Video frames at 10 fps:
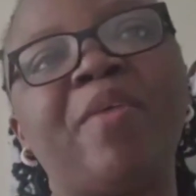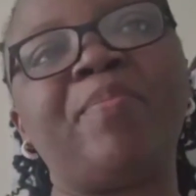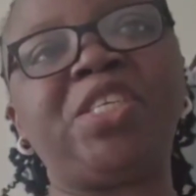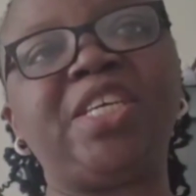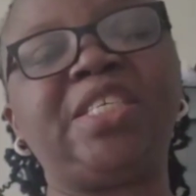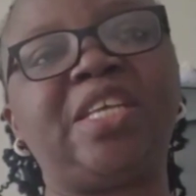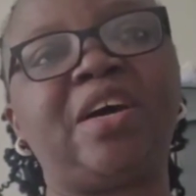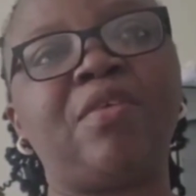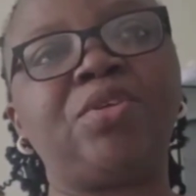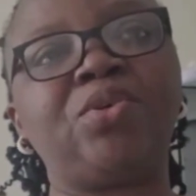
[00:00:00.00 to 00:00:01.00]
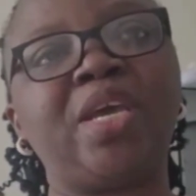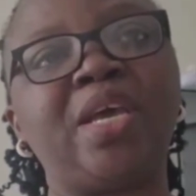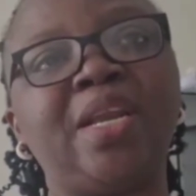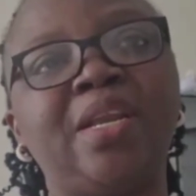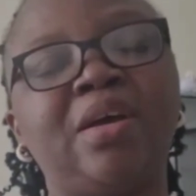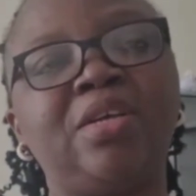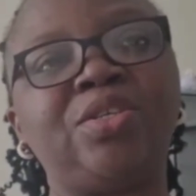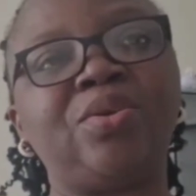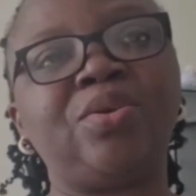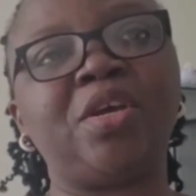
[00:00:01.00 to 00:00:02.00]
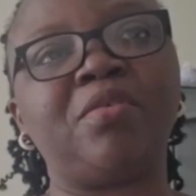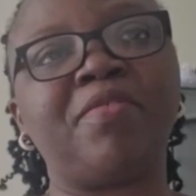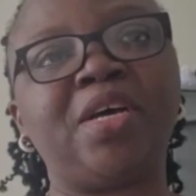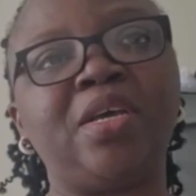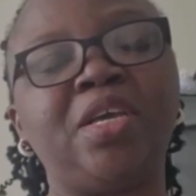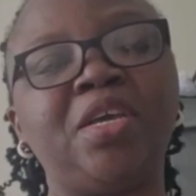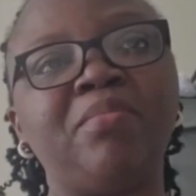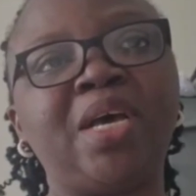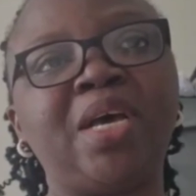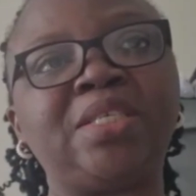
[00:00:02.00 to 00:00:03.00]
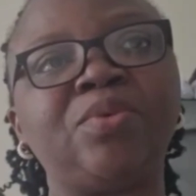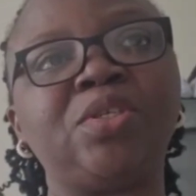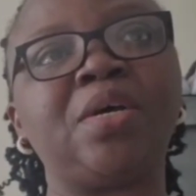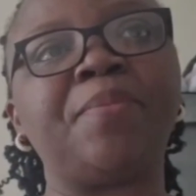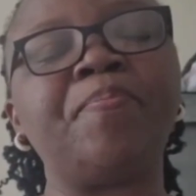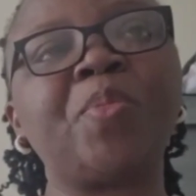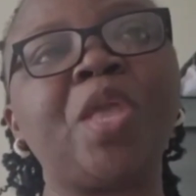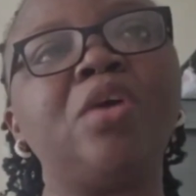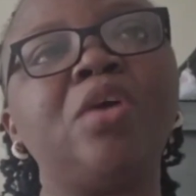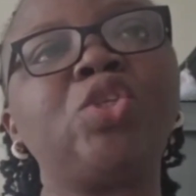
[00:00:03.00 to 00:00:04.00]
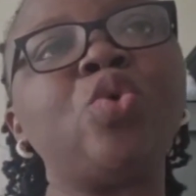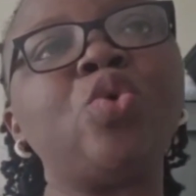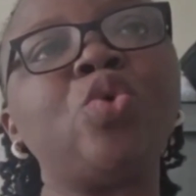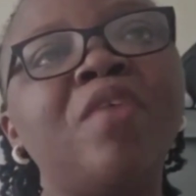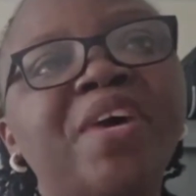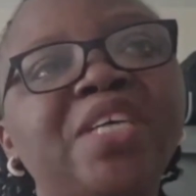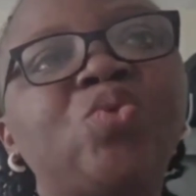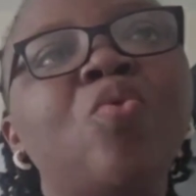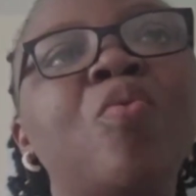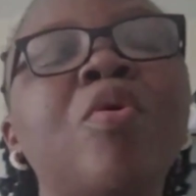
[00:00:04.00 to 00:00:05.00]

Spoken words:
one of my patients that I took care of him last was two of us